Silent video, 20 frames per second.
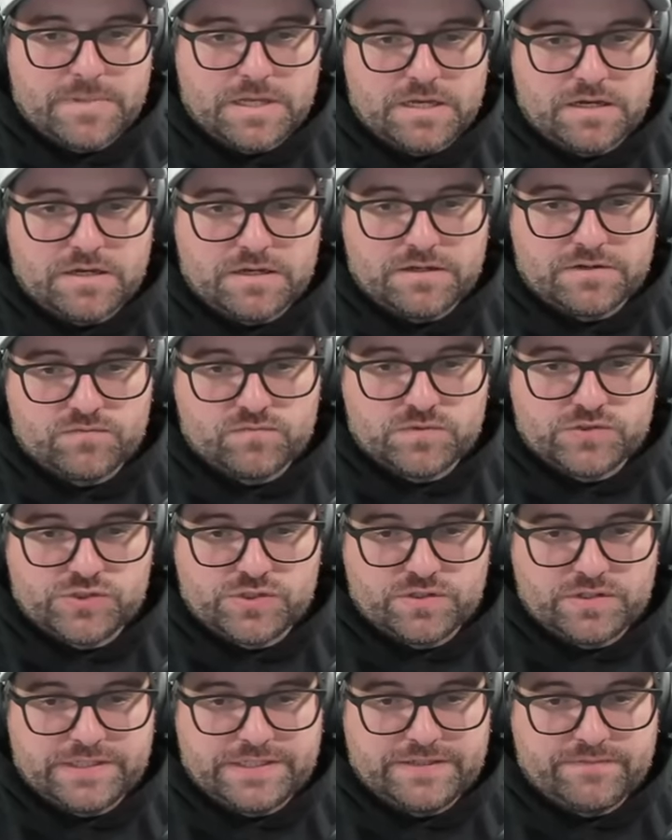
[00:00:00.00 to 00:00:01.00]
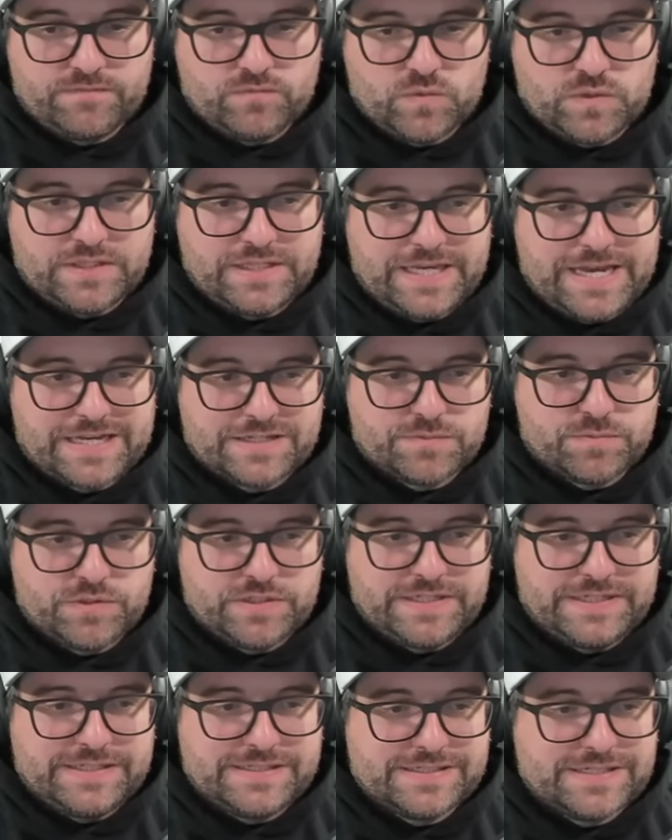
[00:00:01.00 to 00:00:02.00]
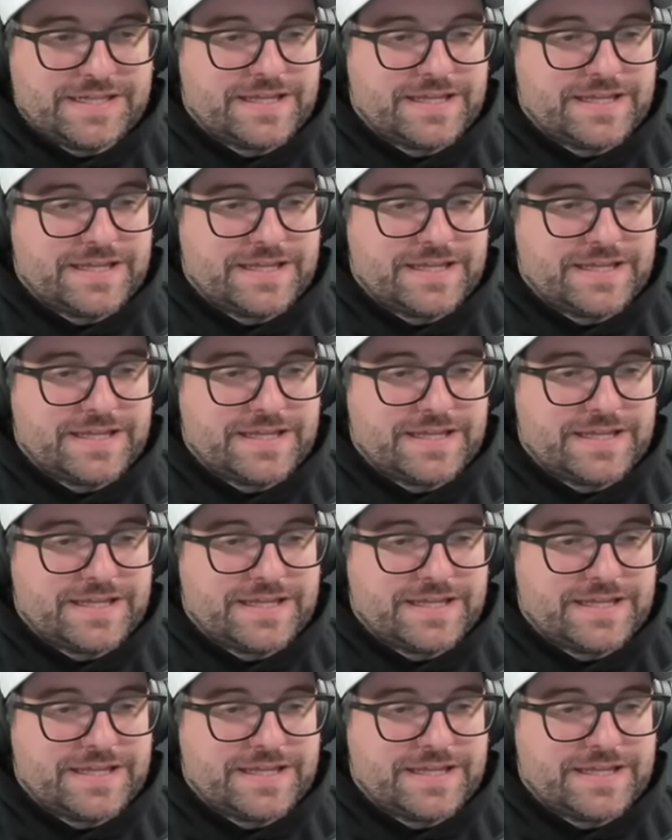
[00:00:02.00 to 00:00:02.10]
Uh, surely, with the expertise